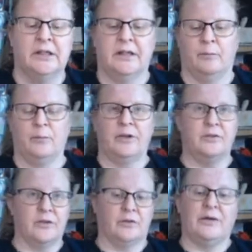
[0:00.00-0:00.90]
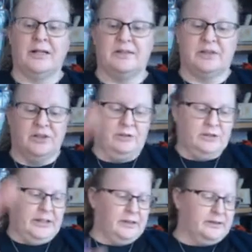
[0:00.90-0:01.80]
where you've got grass actually
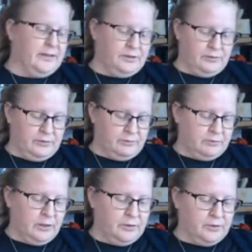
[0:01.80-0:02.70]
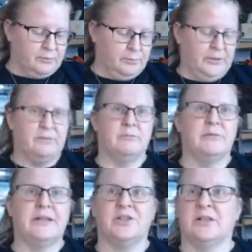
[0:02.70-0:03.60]
down the centre of the road, and
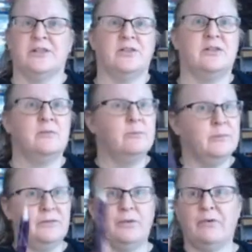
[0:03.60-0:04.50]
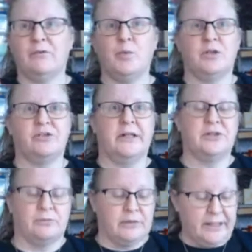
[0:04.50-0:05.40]
Rachel has, if you've ever watched Rachel
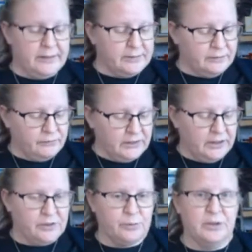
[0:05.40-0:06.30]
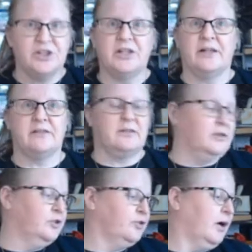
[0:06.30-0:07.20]
Ray's videos where she takes us on a
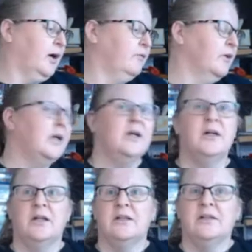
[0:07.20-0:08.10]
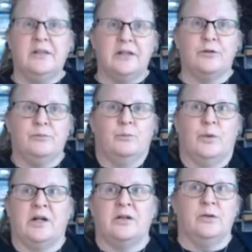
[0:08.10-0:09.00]
drive, they're what
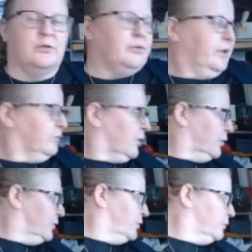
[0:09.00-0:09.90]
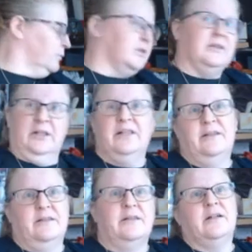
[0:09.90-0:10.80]
I call green roads.
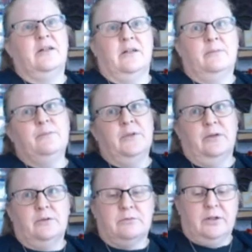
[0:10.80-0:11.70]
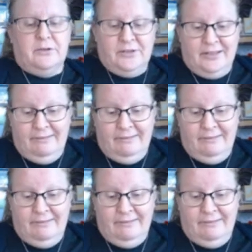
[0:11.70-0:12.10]
They're her local roads.